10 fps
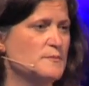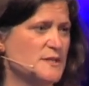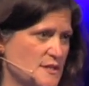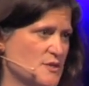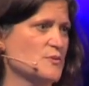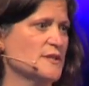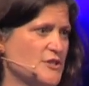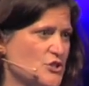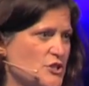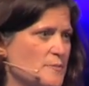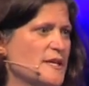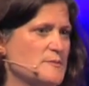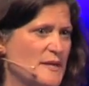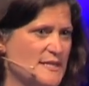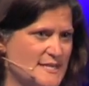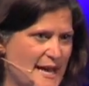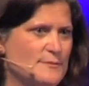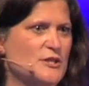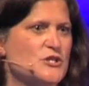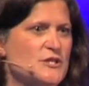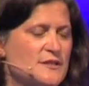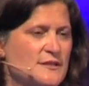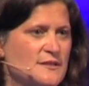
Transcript: business relationship has been established.